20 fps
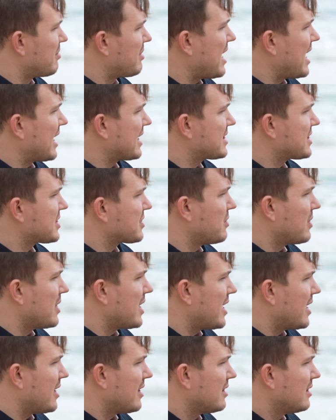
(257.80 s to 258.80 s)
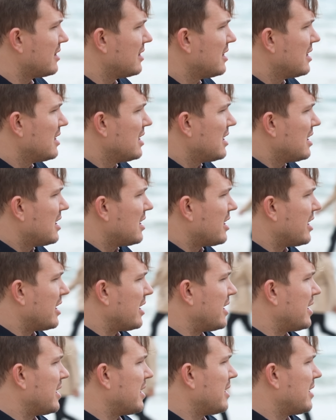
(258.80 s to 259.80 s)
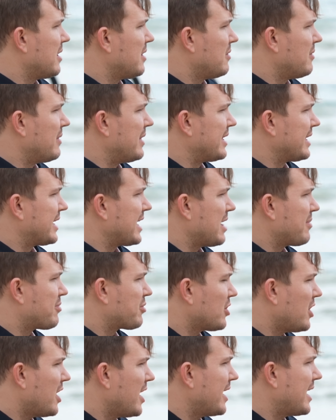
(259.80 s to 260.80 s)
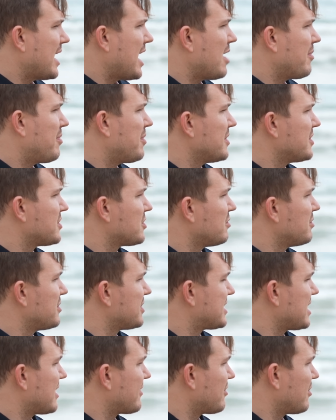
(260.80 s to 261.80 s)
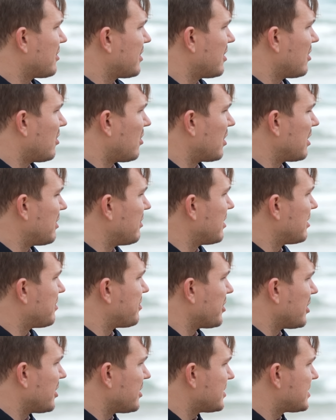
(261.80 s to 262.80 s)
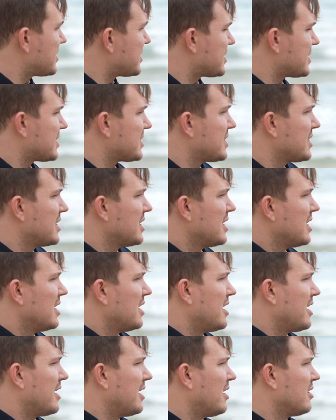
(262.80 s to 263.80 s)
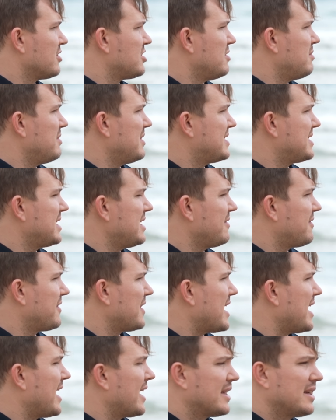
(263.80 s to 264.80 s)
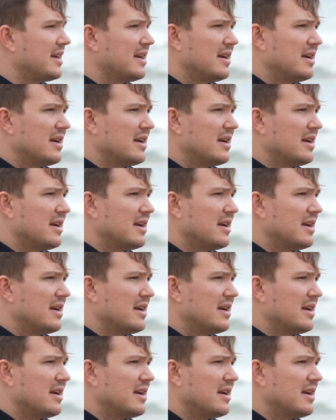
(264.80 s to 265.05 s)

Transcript: a black square. When Gay Pride happens, almost everyone in Hollywood posts an LGBT flag.